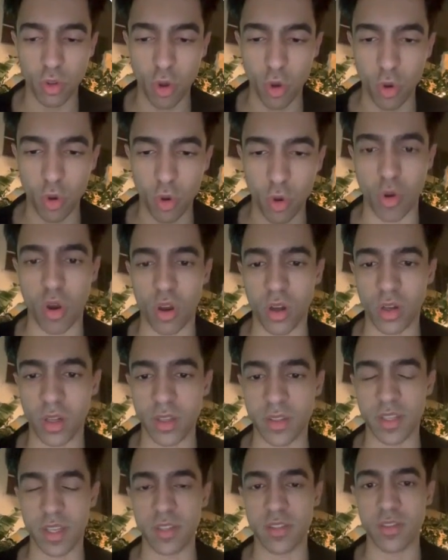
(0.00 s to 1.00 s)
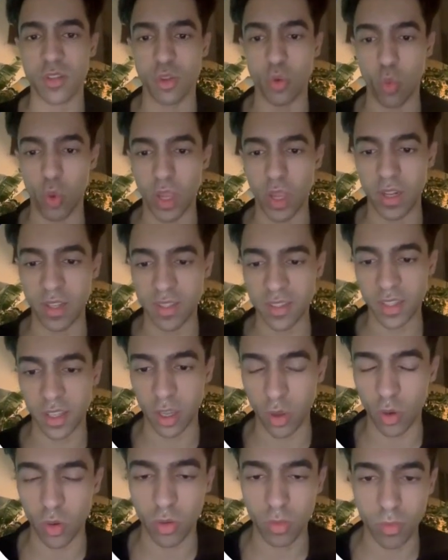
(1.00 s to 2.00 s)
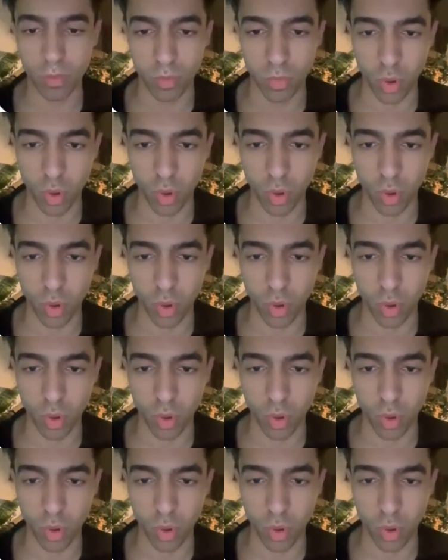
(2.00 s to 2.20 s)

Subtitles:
go broad, because that's the way to scale.